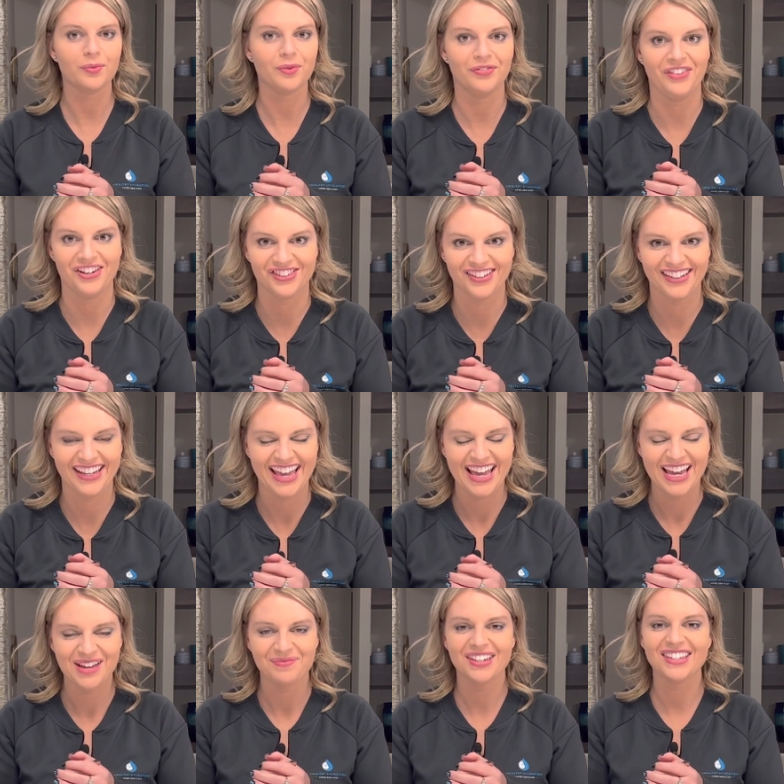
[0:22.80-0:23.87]
profession
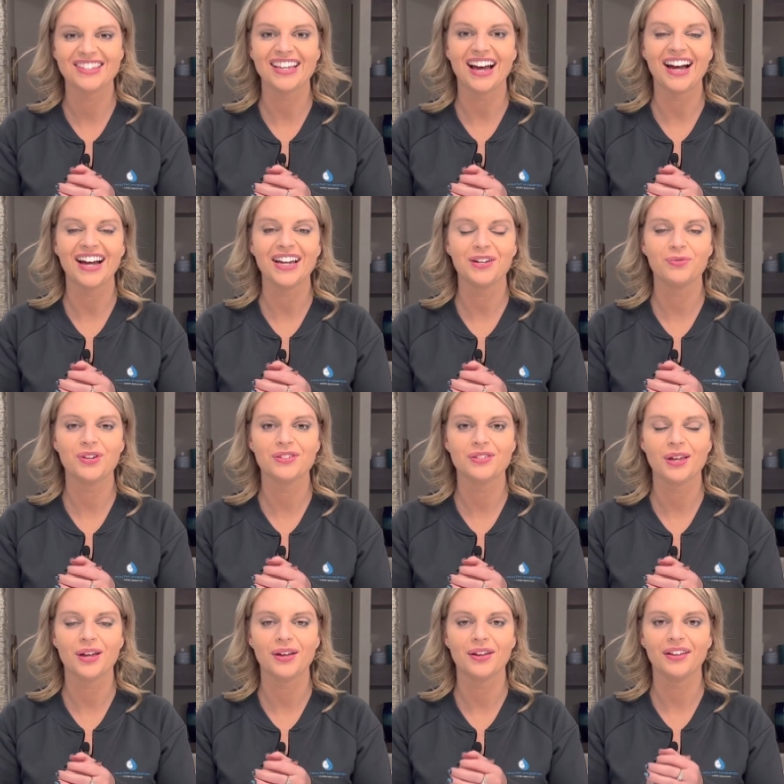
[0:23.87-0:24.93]
because I was
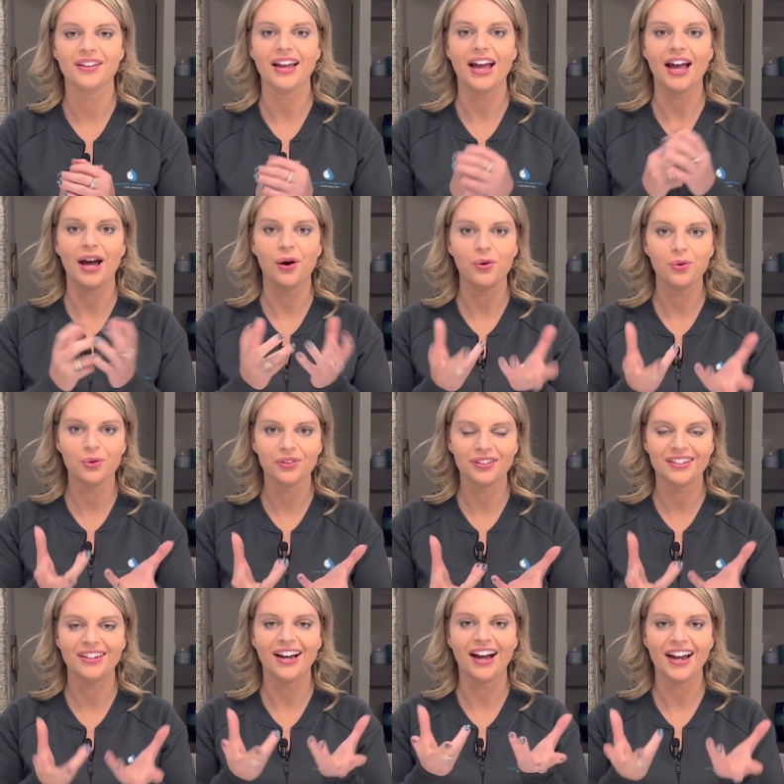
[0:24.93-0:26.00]
a
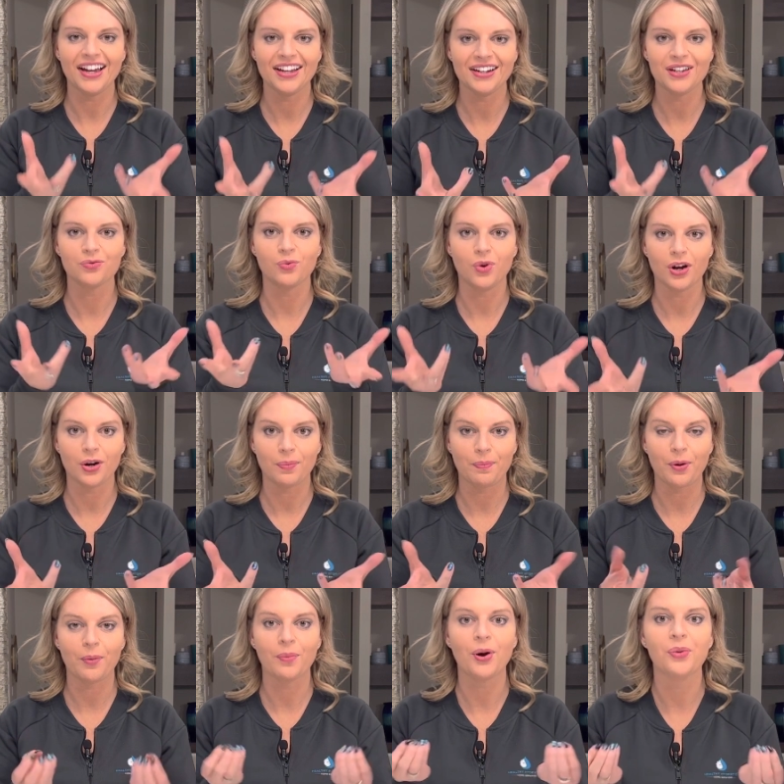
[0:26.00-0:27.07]
alkaline ionized water
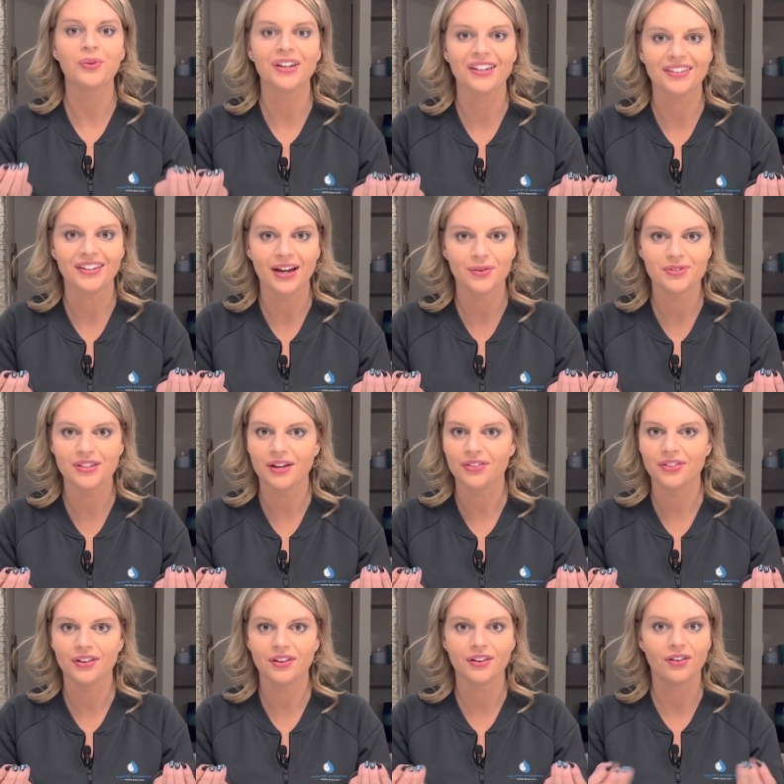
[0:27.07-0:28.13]
proponent. I was
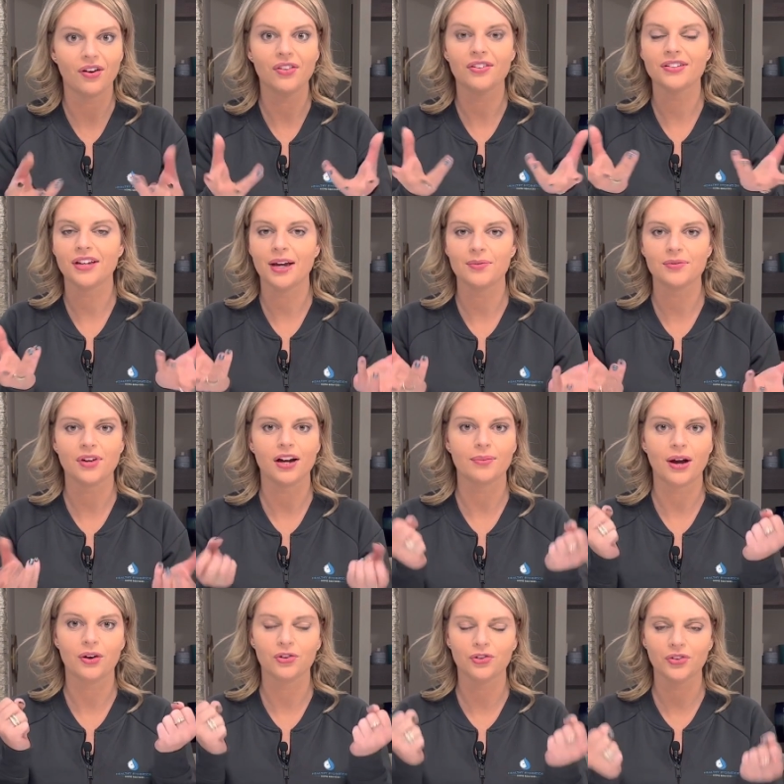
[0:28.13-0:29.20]
out there all the time talking
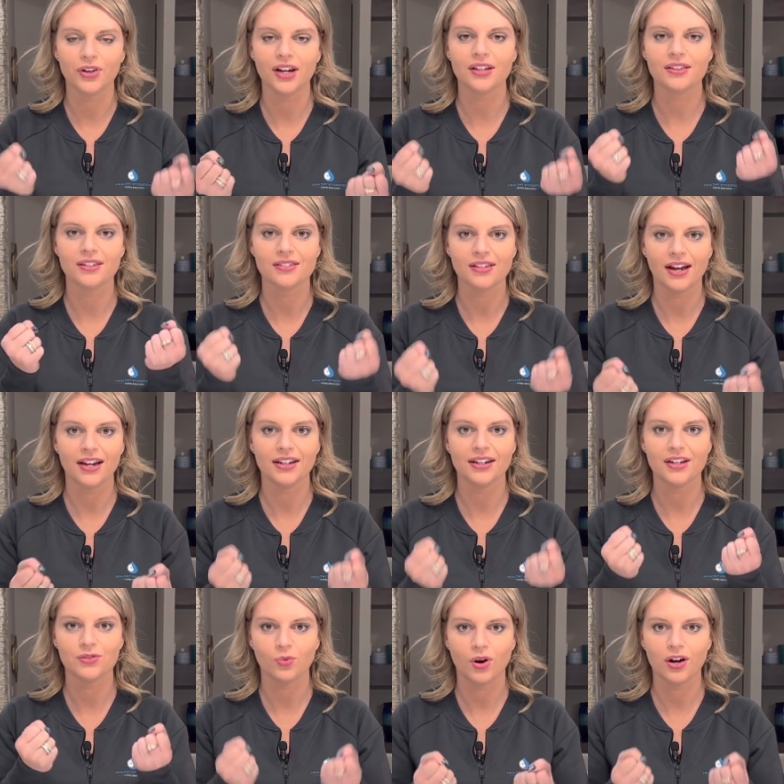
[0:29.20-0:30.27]
about how great this
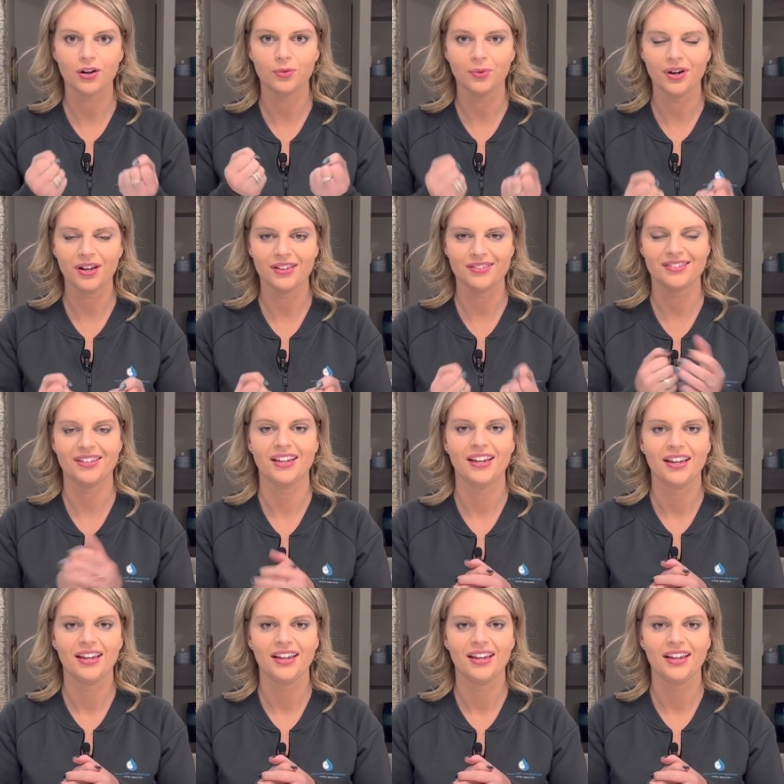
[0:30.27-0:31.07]
ionized water was.